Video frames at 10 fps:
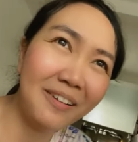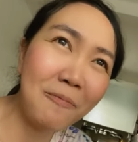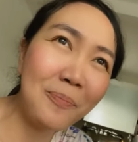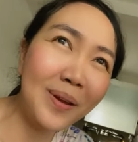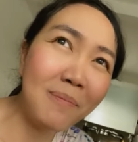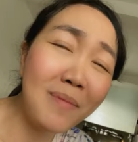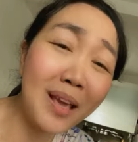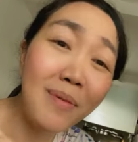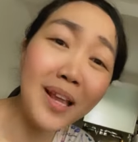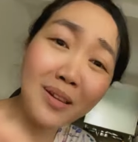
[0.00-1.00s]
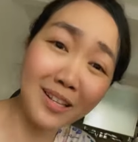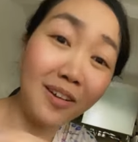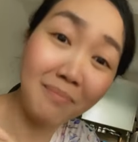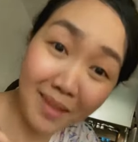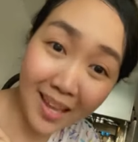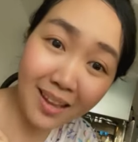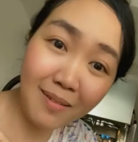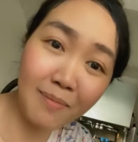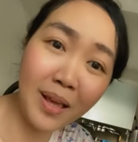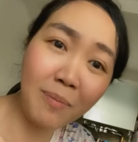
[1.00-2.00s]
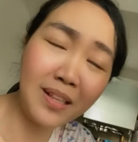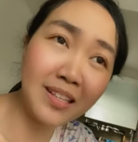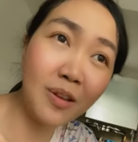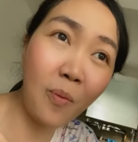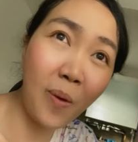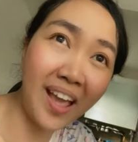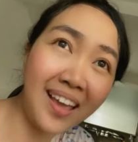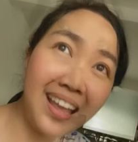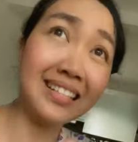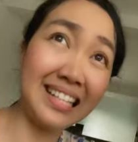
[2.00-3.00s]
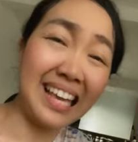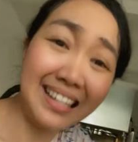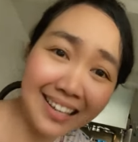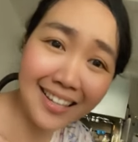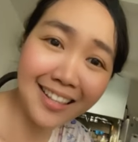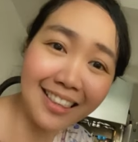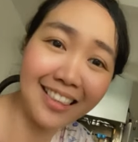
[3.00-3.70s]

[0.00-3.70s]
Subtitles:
But maybe it's on me, maybe it's the way I take it.